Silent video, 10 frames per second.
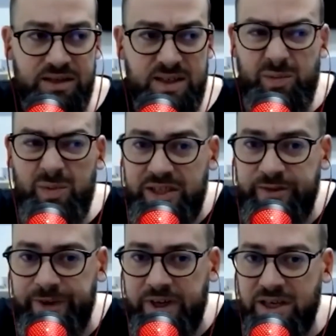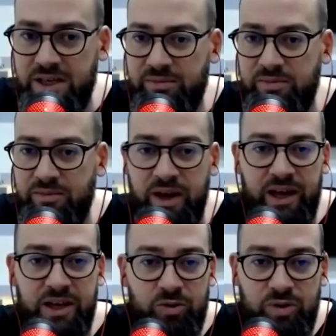specific
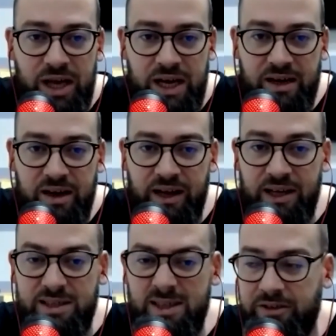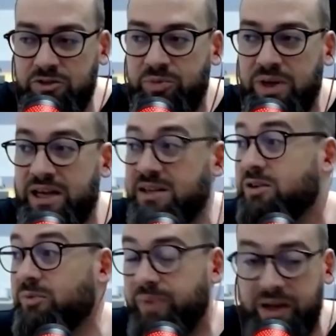and unique and doesn't have to be like the
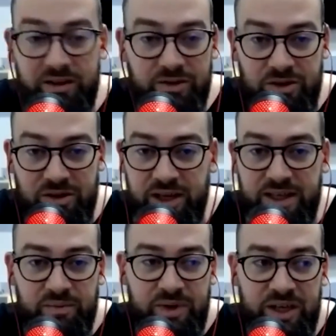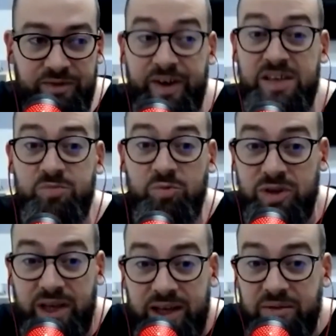competitor it can be facebook
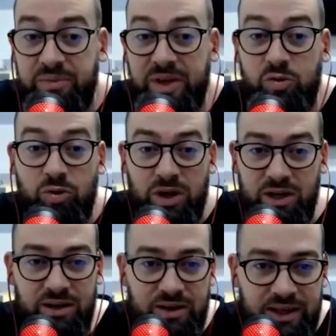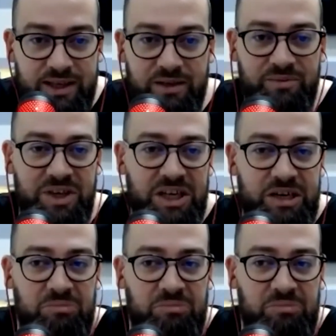it can be google it can be